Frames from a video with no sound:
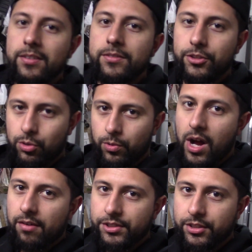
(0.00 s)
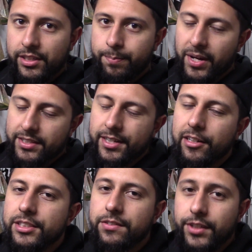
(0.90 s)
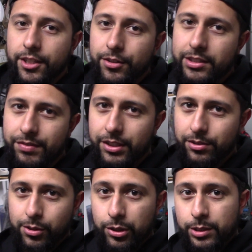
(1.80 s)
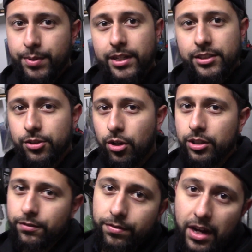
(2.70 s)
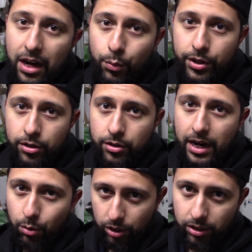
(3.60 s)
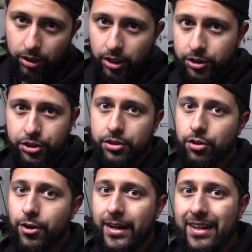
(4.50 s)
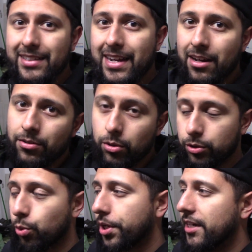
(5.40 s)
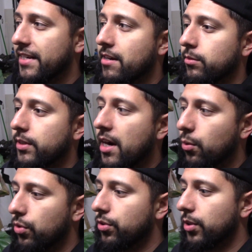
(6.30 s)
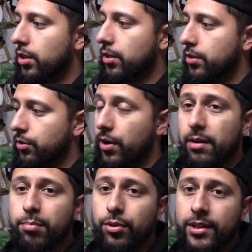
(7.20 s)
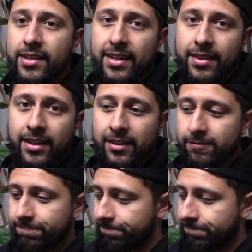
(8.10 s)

So obviously, by the title of this video is going to be installing the flywheel, our clutch, cranking down or torquing down our crank pulley, and then